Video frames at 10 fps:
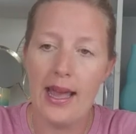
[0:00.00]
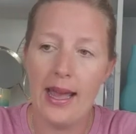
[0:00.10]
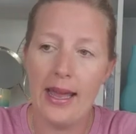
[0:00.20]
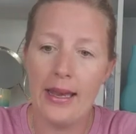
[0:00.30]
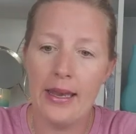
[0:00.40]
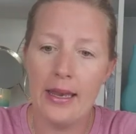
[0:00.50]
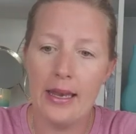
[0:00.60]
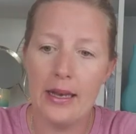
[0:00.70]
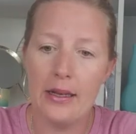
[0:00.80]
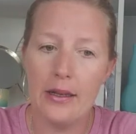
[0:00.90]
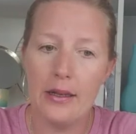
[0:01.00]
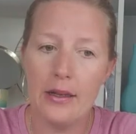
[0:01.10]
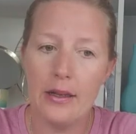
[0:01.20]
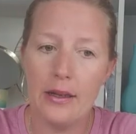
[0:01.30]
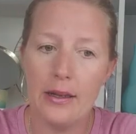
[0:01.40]
And
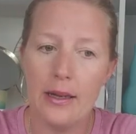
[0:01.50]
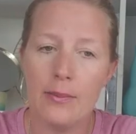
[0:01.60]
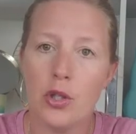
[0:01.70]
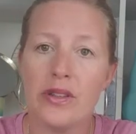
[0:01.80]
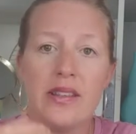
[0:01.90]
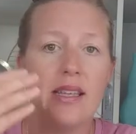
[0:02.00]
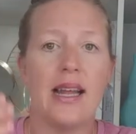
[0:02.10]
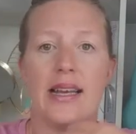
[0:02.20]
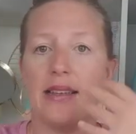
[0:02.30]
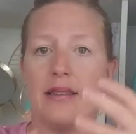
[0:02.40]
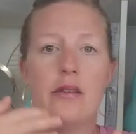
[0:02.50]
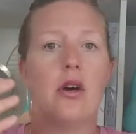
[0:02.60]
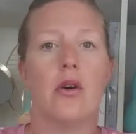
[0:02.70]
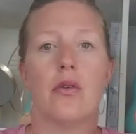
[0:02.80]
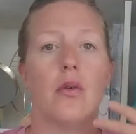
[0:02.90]
I'm not saying like it's
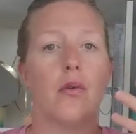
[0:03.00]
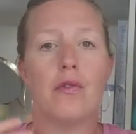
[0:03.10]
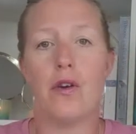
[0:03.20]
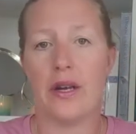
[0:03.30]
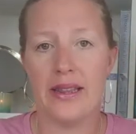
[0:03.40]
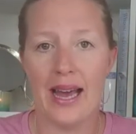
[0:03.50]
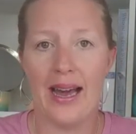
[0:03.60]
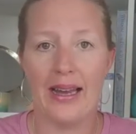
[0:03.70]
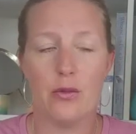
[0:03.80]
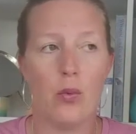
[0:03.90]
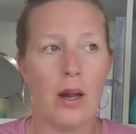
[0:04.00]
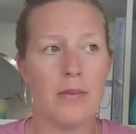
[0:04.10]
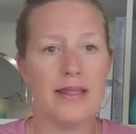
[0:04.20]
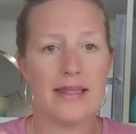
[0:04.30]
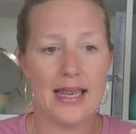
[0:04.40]
done overnight. What
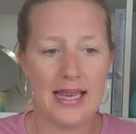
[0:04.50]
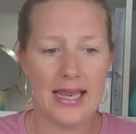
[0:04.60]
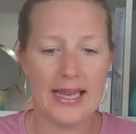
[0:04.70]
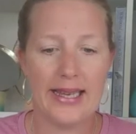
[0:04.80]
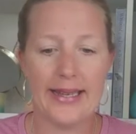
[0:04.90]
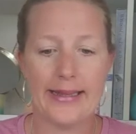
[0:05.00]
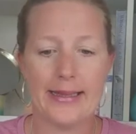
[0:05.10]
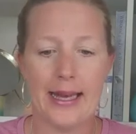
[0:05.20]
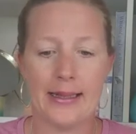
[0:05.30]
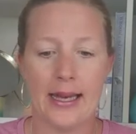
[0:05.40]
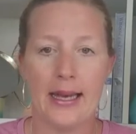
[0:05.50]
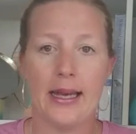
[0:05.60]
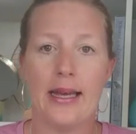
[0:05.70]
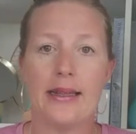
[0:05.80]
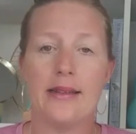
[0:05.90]
I'm saying is that
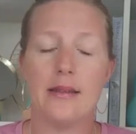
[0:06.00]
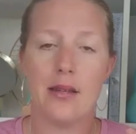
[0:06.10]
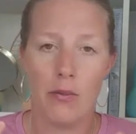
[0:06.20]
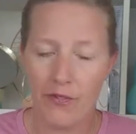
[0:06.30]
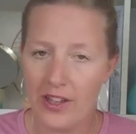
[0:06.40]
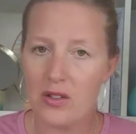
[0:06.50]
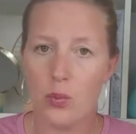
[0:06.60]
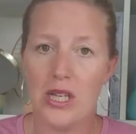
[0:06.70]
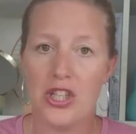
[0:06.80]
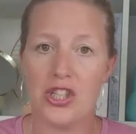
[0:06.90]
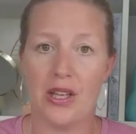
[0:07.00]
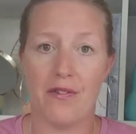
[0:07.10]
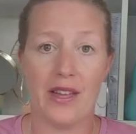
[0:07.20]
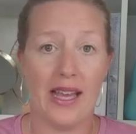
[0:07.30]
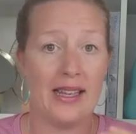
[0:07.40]
some things will
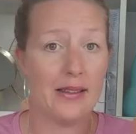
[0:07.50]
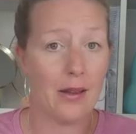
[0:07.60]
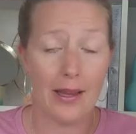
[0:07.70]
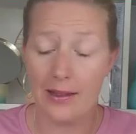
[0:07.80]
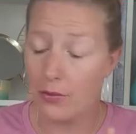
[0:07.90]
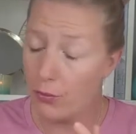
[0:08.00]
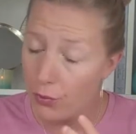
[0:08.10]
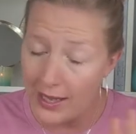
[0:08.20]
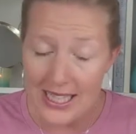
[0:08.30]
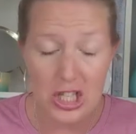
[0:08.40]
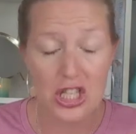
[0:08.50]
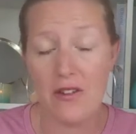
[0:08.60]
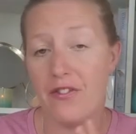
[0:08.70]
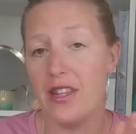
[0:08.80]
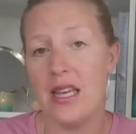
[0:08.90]
shift, and it's really
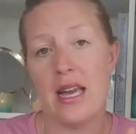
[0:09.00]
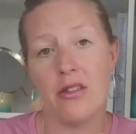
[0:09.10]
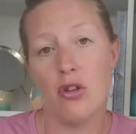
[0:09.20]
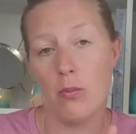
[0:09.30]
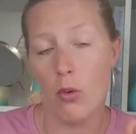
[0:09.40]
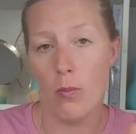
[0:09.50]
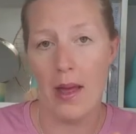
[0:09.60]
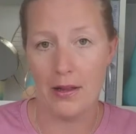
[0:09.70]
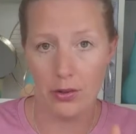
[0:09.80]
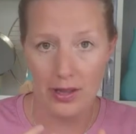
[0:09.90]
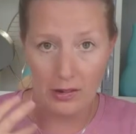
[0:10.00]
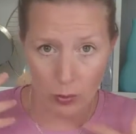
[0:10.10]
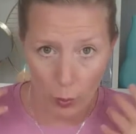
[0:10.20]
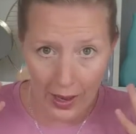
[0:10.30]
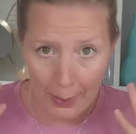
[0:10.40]
shifting at the moment. So
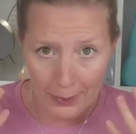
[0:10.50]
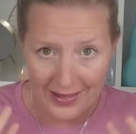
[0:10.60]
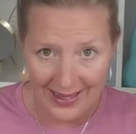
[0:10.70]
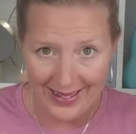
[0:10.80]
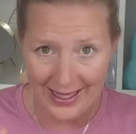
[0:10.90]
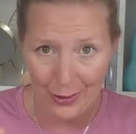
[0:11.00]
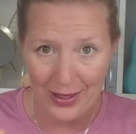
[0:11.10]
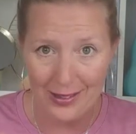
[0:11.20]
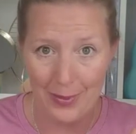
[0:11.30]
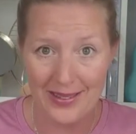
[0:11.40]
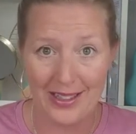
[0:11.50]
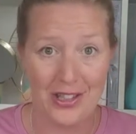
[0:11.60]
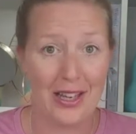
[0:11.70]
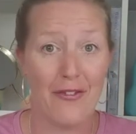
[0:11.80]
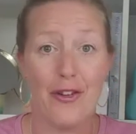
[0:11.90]
that's why I'm sending you this
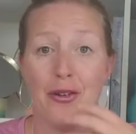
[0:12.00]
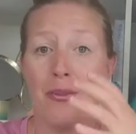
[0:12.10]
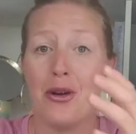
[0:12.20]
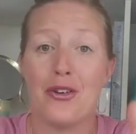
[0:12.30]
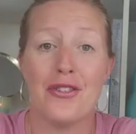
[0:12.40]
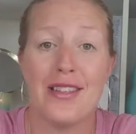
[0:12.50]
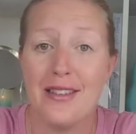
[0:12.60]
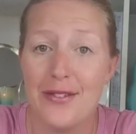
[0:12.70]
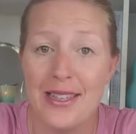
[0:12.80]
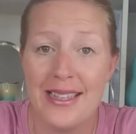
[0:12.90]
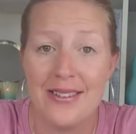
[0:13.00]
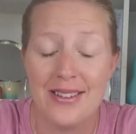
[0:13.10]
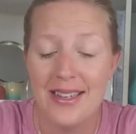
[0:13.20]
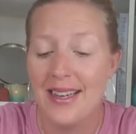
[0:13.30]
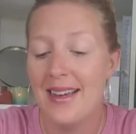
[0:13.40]
message. And if you come across this video